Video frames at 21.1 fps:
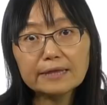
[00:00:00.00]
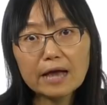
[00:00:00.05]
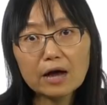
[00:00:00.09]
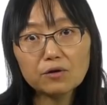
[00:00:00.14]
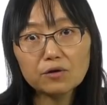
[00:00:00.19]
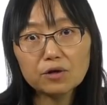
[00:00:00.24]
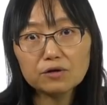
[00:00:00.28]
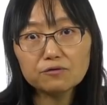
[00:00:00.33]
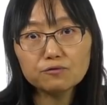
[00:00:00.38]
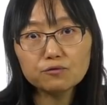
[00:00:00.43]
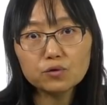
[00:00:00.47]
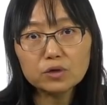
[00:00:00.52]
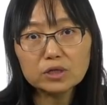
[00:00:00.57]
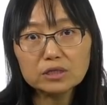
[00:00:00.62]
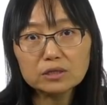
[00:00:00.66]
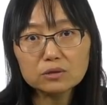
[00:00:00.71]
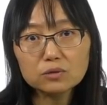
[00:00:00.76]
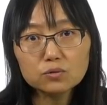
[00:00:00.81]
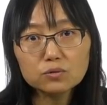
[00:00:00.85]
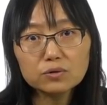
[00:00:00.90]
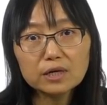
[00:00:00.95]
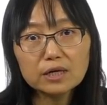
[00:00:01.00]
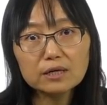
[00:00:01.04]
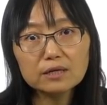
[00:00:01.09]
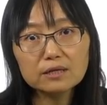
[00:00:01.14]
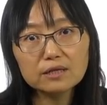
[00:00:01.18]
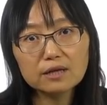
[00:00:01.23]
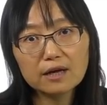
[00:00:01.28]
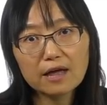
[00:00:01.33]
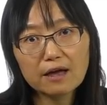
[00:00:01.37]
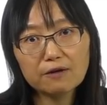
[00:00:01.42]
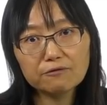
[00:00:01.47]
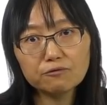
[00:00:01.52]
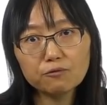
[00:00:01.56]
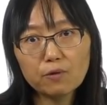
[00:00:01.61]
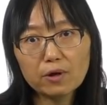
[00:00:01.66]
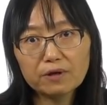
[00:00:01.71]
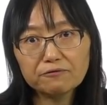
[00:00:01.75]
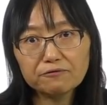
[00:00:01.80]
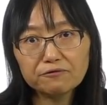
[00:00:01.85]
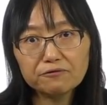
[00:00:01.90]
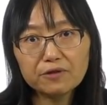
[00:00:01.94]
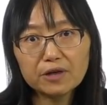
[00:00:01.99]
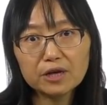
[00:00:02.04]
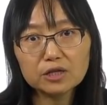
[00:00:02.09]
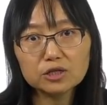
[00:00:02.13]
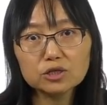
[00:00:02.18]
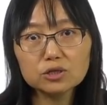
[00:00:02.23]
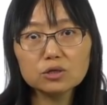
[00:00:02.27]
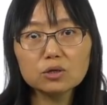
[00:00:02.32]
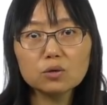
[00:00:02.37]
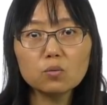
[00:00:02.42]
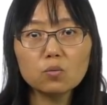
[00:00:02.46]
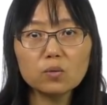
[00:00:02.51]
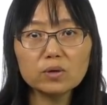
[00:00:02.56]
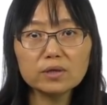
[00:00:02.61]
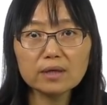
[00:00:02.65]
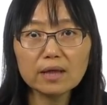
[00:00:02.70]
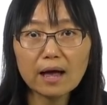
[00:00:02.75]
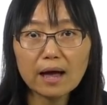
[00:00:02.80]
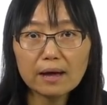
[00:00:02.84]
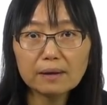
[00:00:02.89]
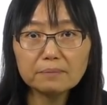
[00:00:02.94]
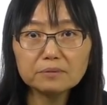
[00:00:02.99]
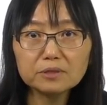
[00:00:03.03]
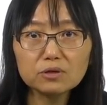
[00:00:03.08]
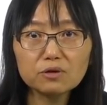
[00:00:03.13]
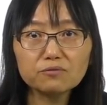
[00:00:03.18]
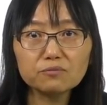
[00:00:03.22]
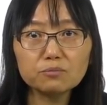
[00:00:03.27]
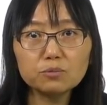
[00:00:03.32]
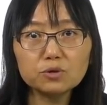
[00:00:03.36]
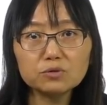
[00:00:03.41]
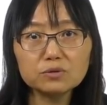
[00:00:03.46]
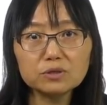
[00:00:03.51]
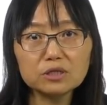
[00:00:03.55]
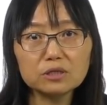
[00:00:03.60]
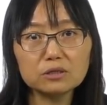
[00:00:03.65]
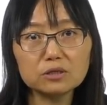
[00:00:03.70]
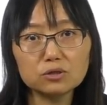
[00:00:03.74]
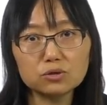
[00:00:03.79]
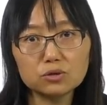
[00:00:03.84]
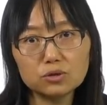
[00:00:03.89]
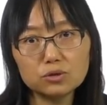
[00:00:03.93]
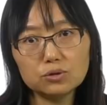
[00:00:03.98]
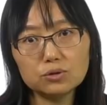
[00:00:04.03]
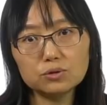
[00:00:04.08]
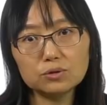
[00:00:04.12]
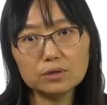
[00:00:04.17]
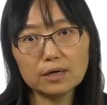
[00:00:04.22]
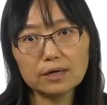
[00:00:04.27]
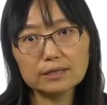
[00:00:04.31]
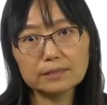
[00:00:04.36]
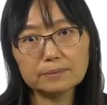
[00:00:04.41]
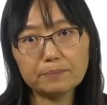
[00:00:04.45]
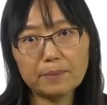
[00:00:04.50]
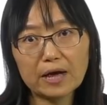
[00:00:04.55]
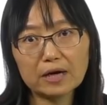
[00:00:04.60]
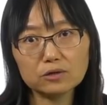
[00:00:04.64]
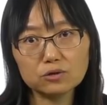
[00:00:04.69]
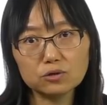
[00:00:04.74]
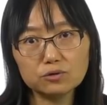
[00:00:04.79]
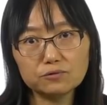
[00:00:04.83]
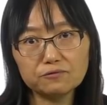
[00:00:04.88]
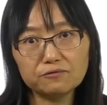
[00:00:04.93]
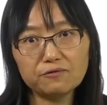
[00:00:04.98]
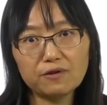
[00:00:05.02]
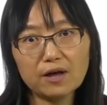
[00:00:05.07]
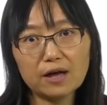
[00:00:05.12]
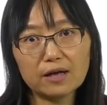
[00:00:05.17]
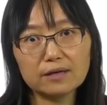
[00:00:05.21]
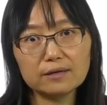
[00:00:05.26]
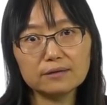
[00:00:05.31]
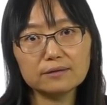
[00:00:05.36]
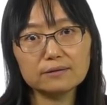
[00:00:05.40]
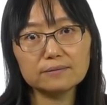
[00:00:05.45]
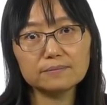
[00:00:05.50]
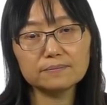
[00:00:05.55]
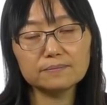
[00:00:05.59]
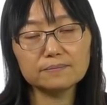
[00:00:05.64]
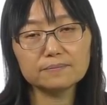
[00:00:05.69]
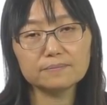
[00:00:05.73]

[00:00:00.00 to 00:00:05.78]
Now, if we screen the F1 fish, what types of mutants do you expect to find?